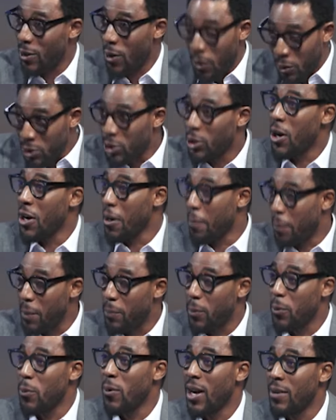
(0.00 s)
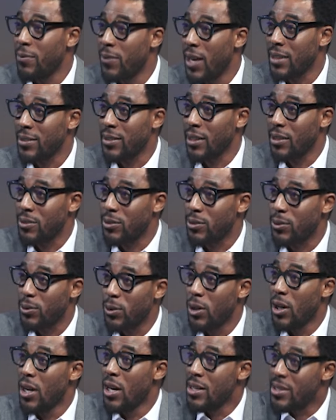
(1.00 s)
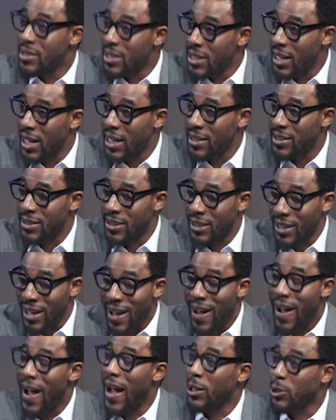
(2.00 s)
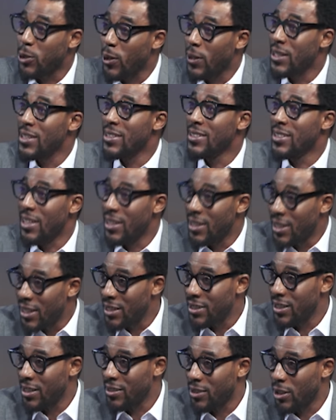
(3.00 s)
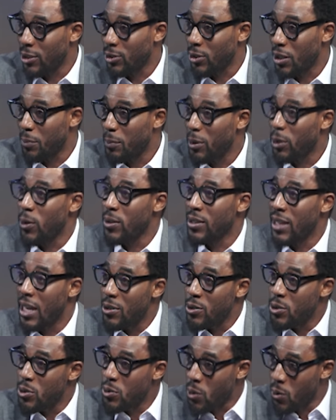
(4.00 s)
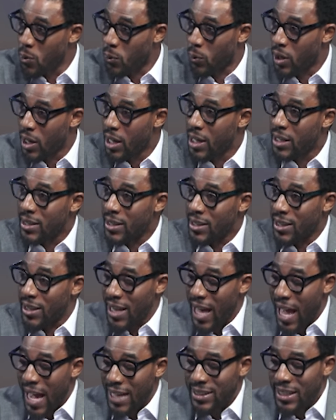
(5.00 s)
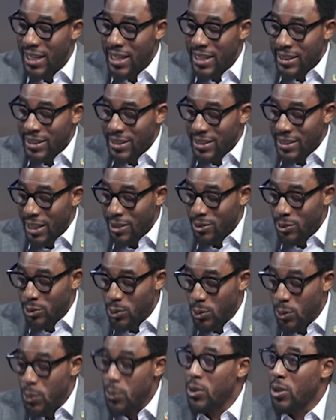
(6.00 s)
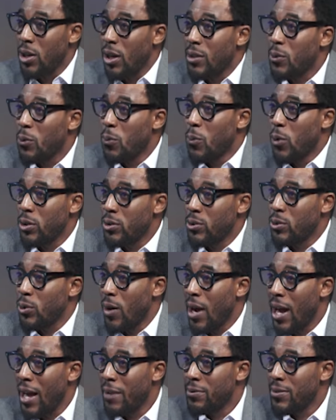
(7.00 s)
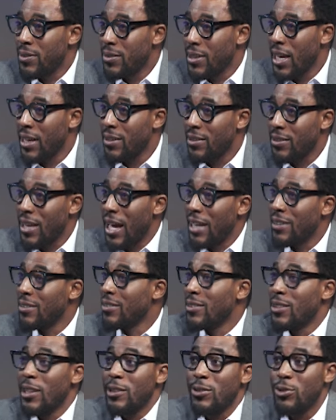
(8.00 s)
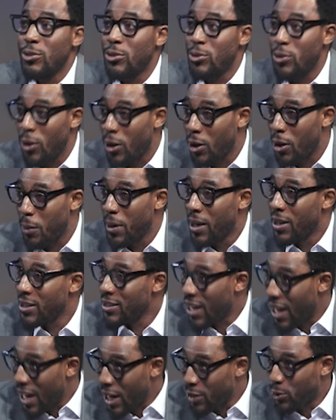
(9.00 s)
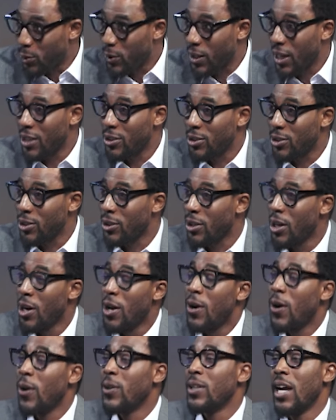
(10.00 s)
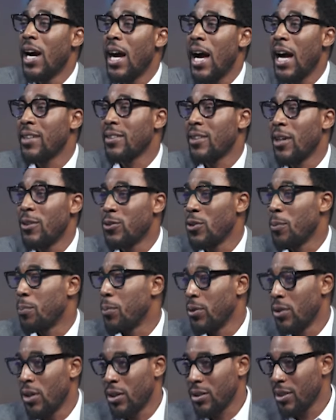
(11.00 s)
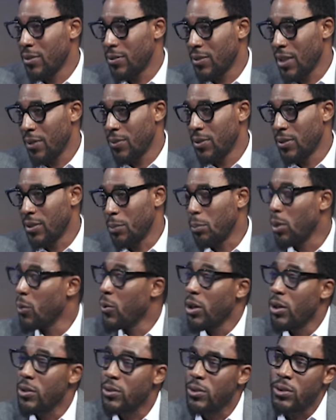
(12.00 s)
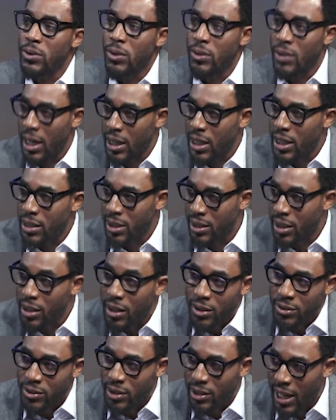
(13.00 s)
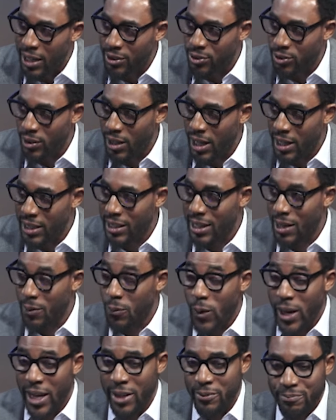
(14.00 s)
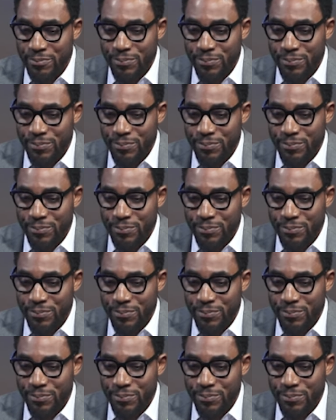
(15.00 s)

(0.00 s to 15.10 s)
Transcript: or young people who have access to CSE, actually delay their sexuality because they know that they do not want to have things that disturb their education or their access to productive services. But we also know that in a country like Sri Lanka, where